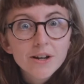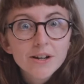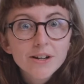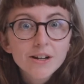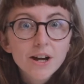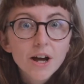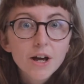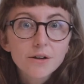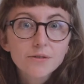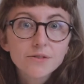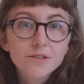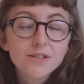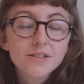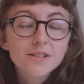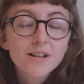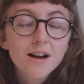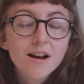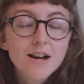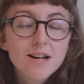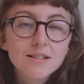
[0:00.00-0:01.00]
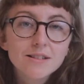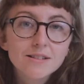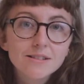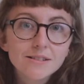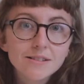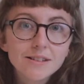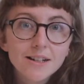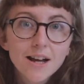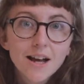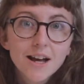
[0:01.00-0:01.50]
kind of
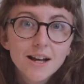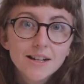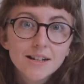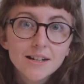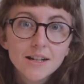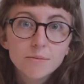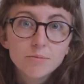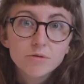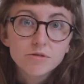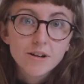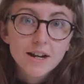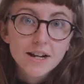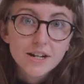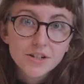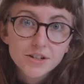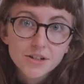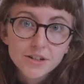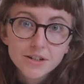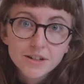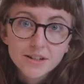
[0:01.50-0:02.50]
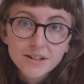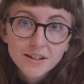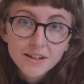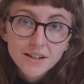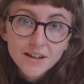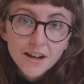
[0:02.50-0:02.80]
societal liberation.